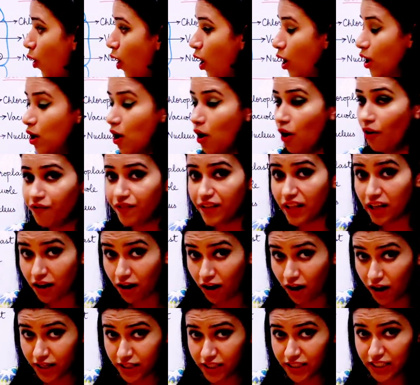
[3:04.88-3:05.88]
wall of the
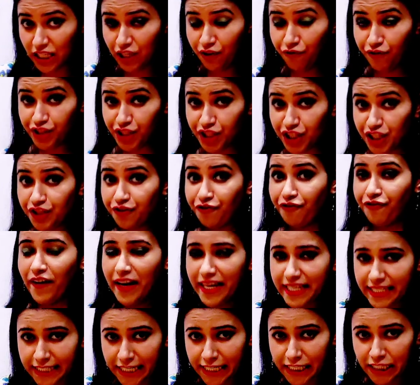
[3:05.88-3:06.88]
guard cell, which is
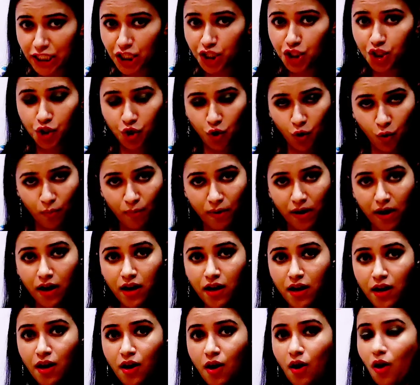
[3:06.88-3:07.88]
facing the
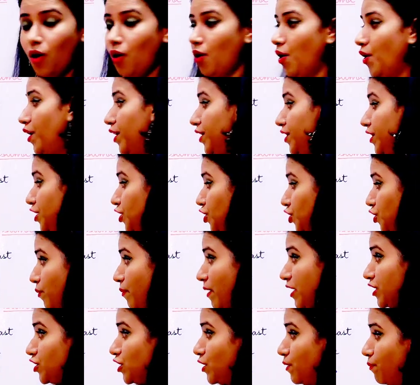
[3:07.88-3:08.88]
stoma or the
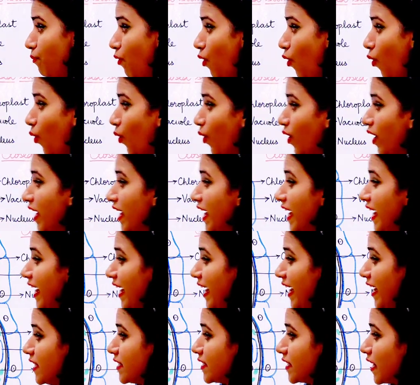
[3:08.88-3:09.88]
stomatal pore,
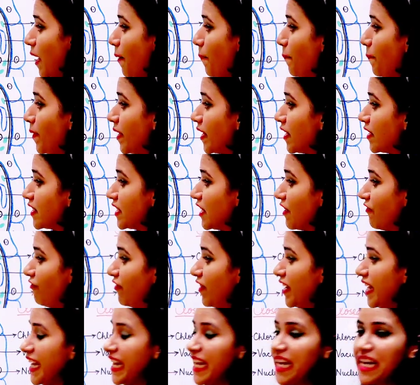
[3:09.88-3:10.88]
is
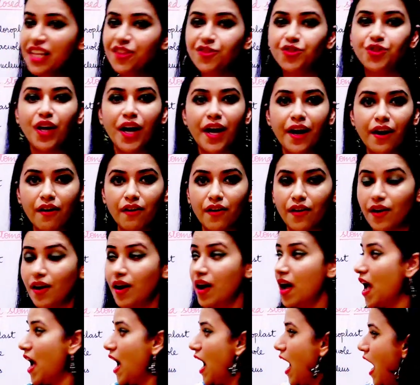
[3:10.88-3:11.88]
comparatively
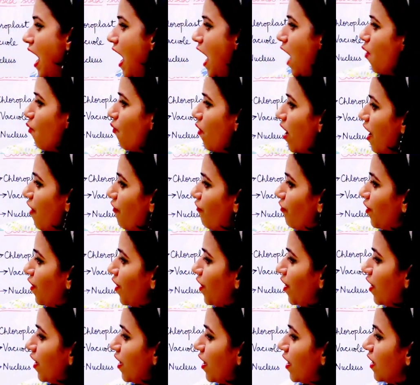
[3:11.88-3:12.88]
thicker.
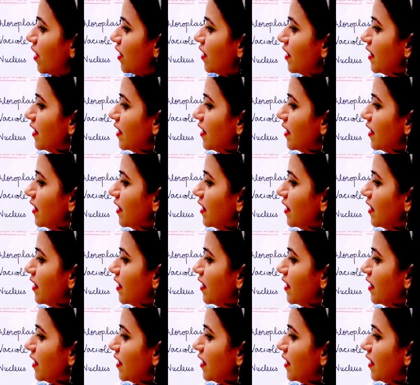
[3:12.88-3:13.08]
However,